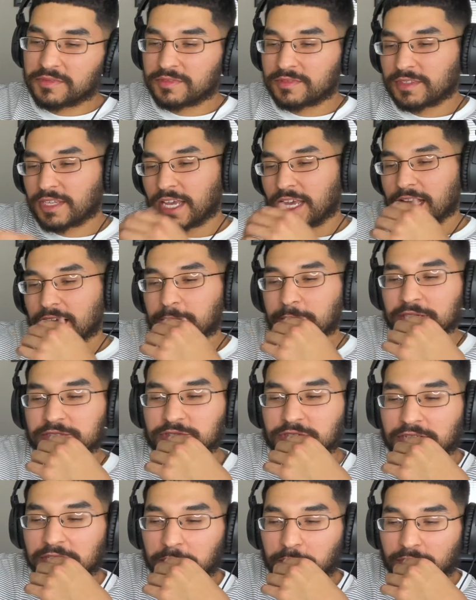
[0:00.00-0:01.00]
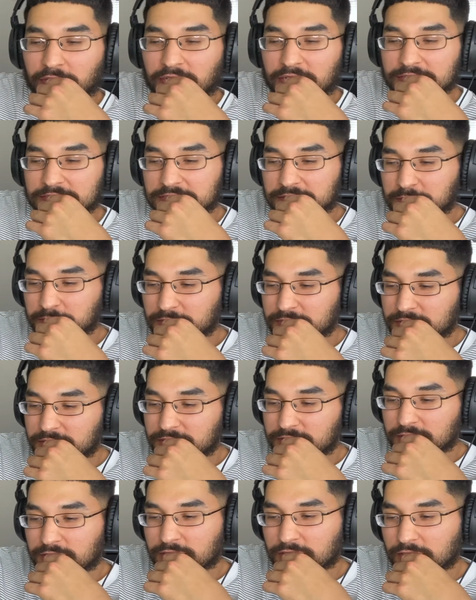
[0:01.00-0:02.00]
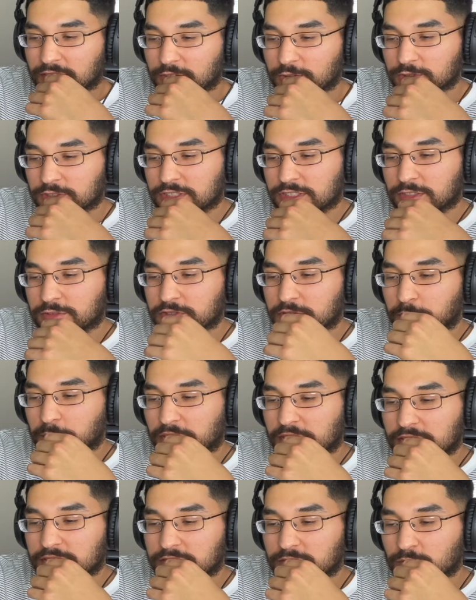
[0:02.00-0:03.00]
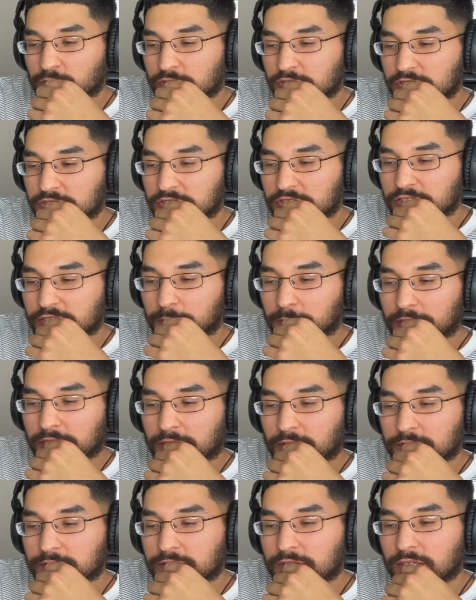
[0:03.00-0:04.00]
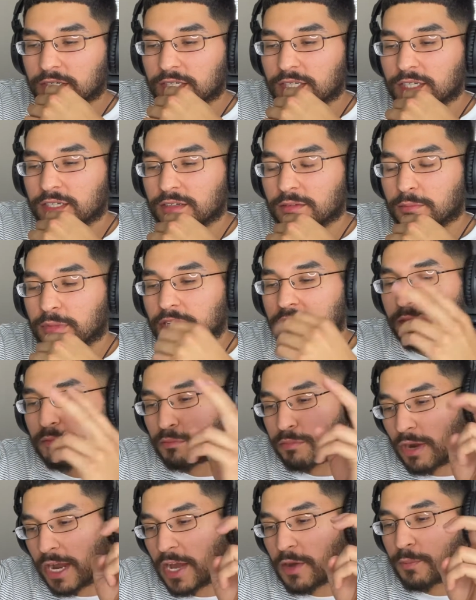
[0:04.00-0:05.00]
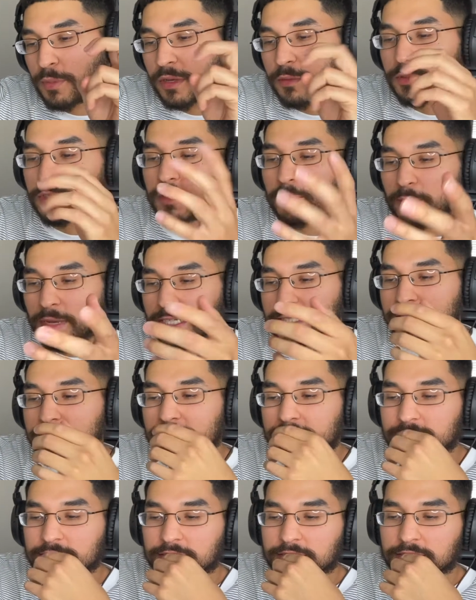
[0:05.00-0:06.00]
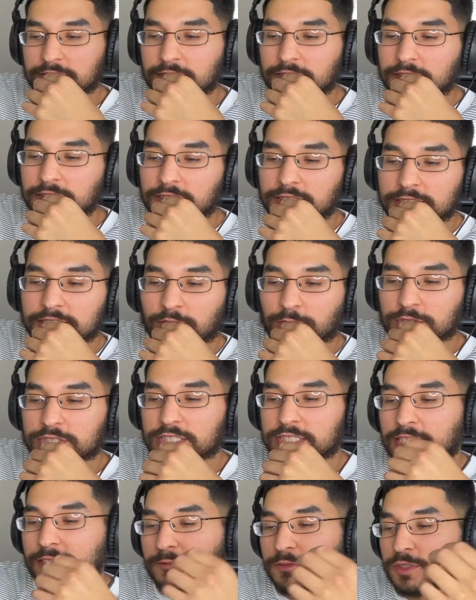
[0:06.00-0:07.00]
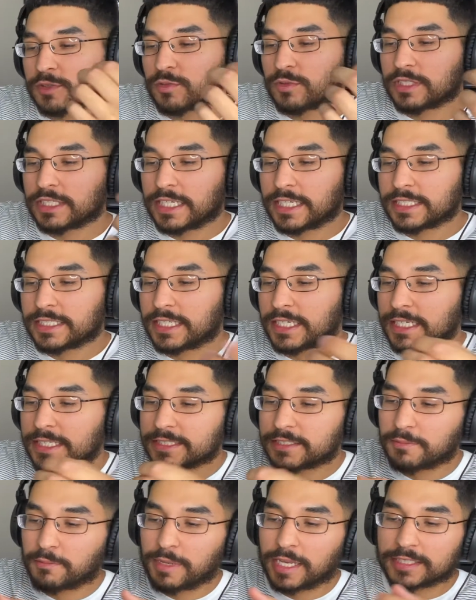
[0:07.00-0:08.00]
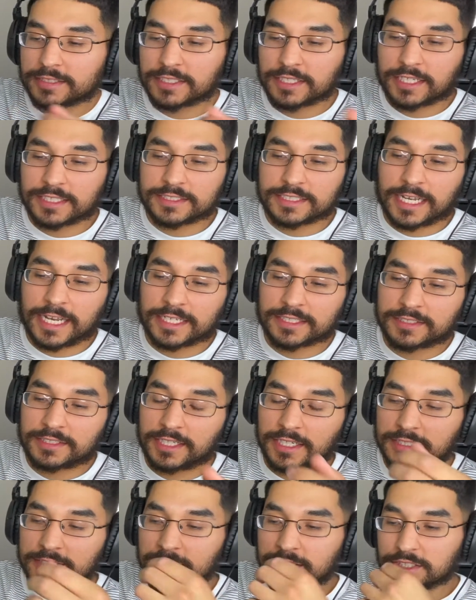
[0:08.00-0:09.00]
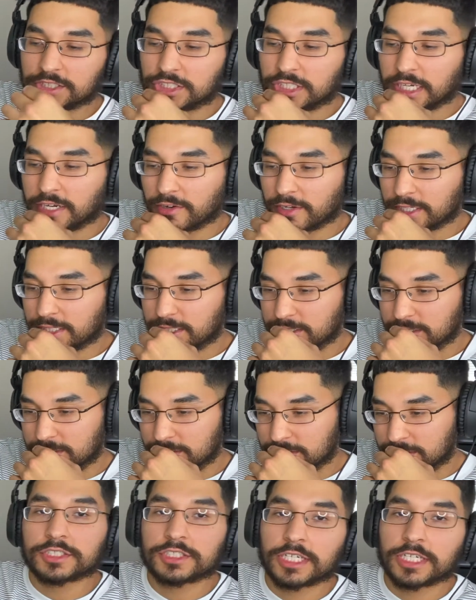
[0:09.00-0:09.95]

Dang, I'm not trying to pause it, but he was speaking some real shit about the brown people, the Mexicans. He said, what's the difference between Indians and Mexicans, Aztecs, and the Cherokees?